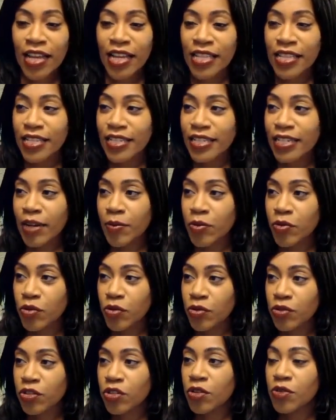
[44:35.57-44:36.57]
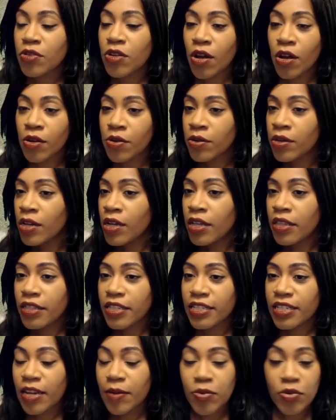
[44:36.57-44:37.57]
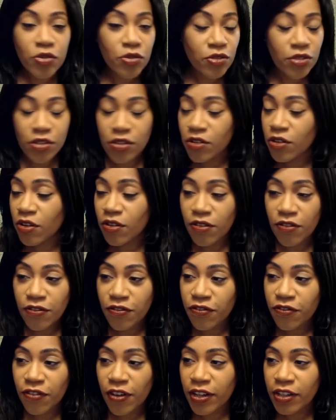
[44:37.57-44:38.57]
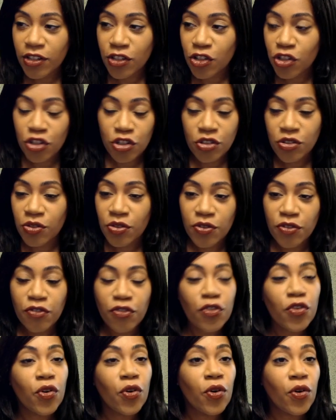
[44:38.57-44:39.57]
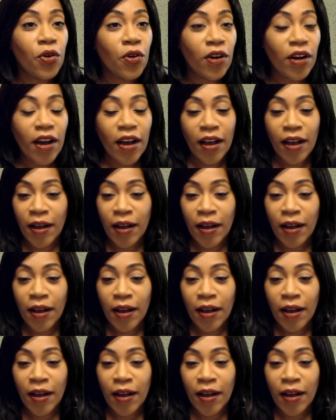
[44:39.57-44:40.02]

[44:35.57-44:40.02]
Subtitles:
stable door. So no, the stable doors are not functional for